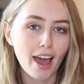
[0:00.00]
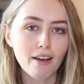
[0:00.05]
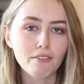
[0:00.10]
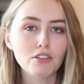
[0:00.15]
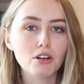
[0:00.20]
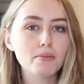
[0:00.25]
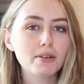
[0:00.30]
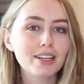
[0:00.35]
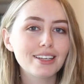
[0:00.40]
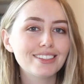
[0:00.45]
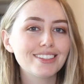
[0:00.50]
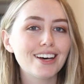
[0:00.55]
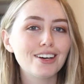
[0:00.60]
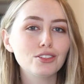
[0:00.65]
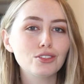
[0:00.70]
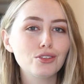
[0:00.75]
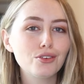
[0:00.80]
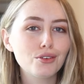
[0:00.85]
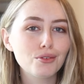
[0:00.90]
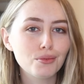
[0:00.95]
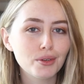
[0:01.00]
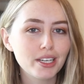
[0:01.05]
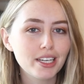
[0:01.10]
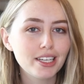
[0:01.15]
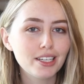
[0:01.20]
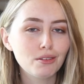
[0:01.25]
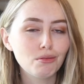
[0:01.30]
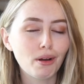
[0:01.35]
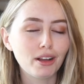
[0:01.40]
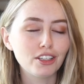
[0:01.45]
everybody tells you to
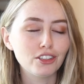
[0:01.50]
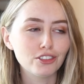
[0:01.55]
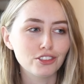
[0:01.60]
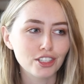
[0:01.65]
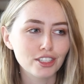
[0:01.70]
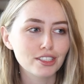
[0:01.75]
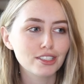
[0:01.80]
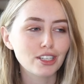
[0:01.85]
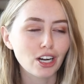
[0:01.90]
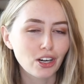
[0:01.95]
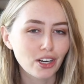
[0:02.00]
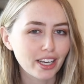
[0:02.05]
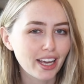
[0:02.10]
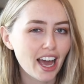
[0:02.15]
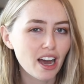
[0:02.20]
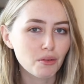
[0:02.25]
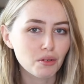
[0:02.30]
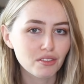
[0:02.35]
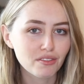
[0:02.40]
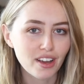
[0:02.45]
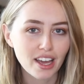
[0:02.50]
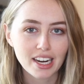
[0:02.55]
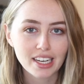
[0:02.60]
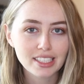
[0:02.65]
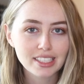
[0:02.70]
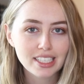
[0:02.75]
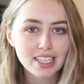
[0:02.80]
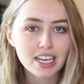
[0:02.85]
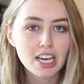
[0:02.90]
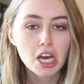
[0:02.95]
read when you're just starting out with
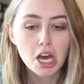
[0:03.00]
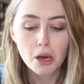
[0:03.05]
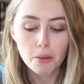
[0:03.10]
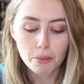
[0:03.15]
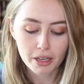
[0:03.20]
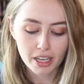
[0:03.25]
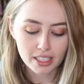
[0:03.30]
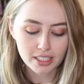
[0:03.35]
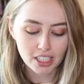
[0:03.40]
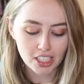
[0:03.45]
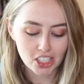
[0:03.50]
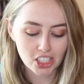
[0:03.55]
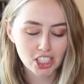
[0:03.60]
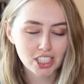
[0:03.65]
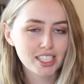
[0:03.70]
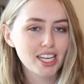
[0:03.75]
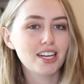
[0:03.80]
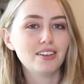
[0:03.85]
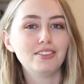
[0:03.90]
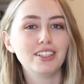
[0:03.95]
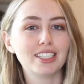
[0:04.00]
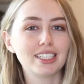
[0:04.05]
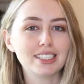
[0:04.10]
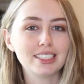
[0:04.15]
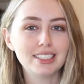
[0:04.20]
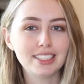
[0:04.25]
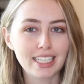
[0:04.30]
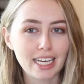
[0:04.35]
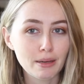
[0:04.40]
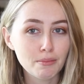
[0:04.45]
fantasy because it's just kind of like a
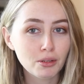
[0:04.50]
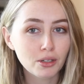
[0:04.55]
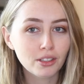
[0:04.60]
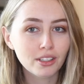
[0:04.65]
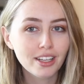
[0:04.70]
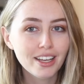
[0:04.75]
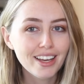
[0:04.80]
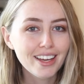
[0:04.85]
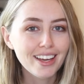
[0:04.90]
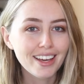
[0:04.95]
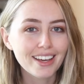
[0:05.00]
staple